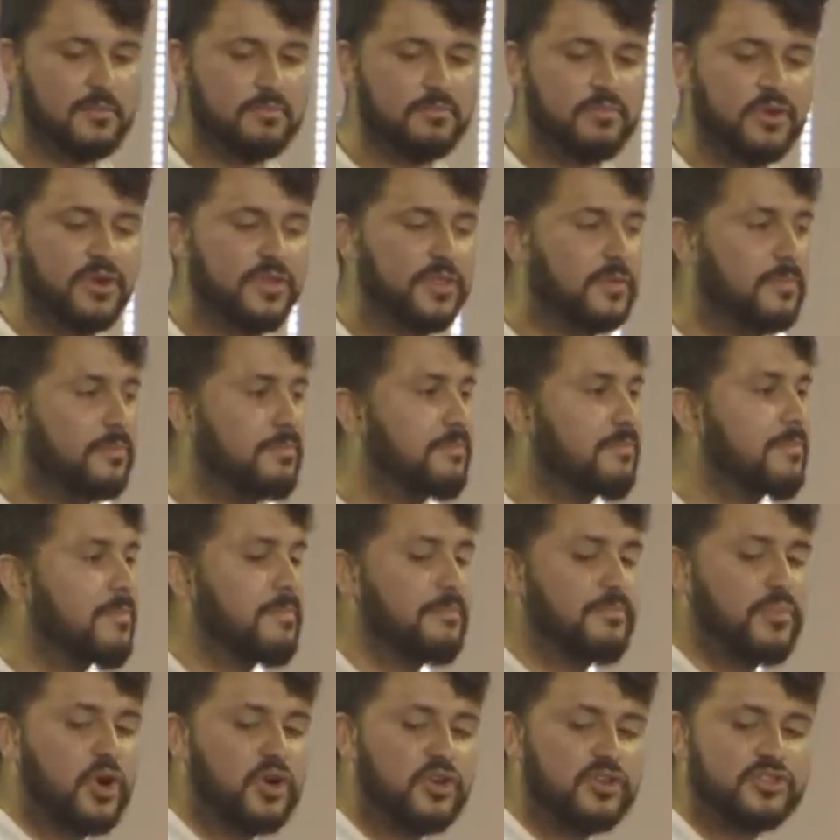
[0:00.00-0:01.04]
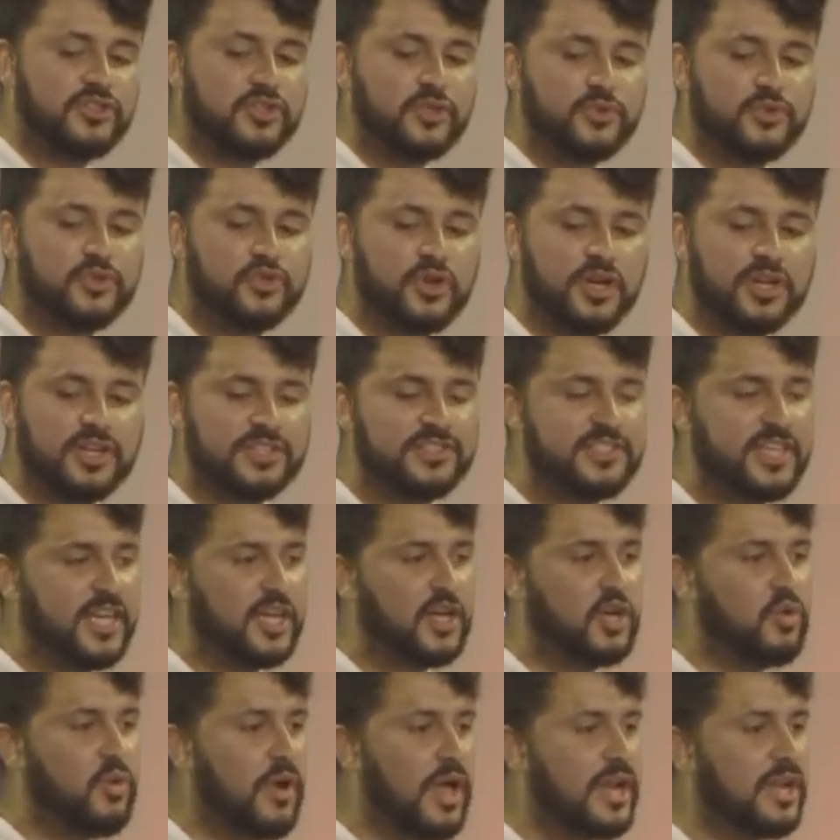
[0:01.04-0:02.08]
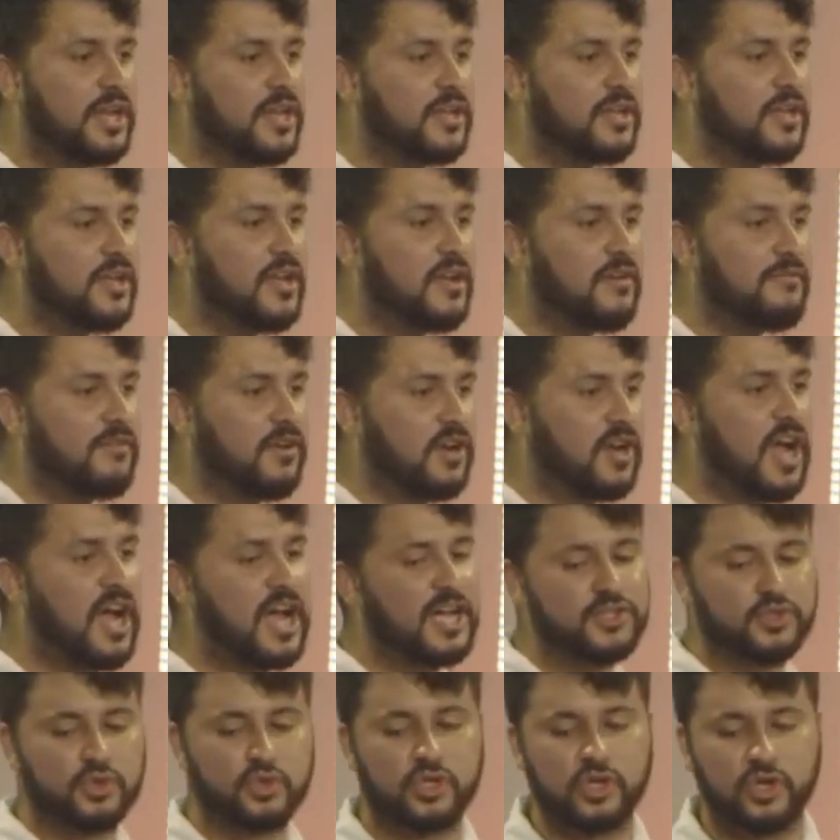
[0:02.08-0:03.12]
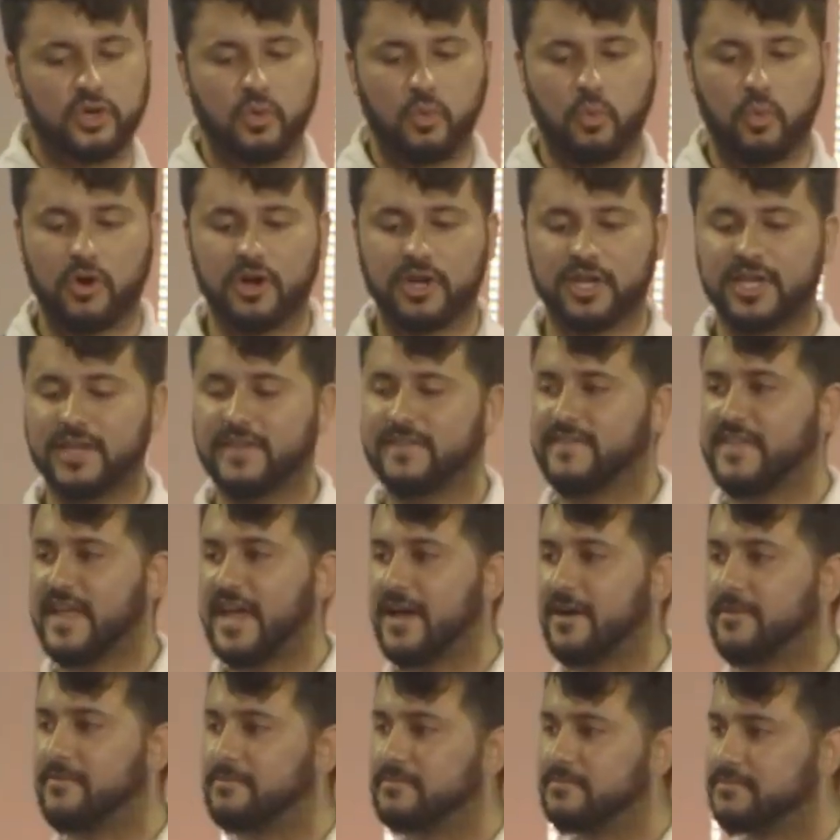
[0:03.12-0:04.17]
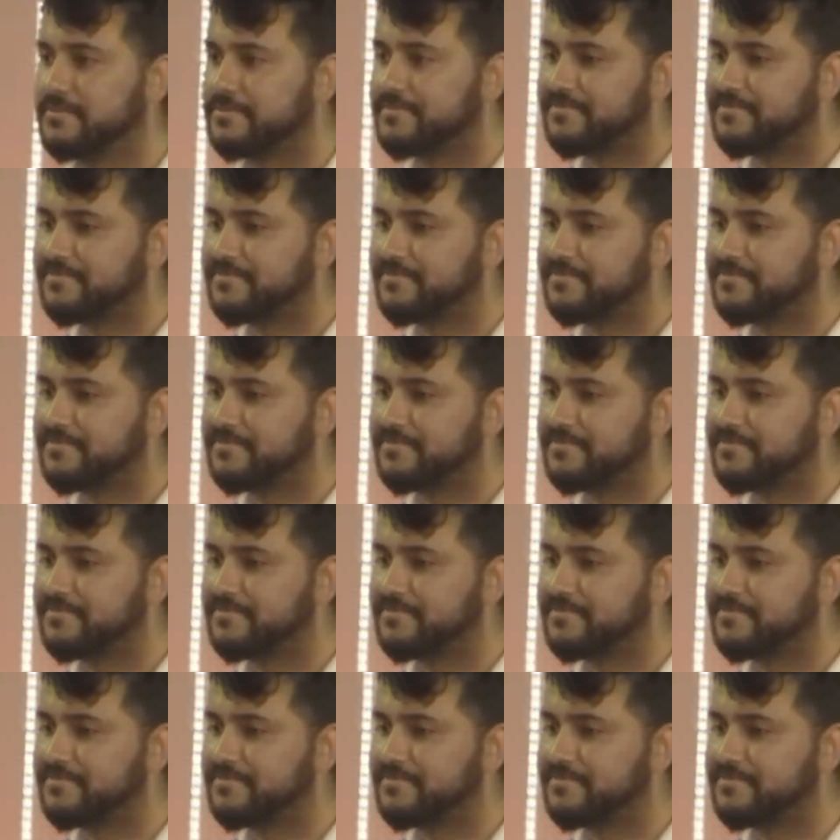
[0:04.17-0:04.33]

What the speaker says: but in the person who's trying to take credit for God's good work in them.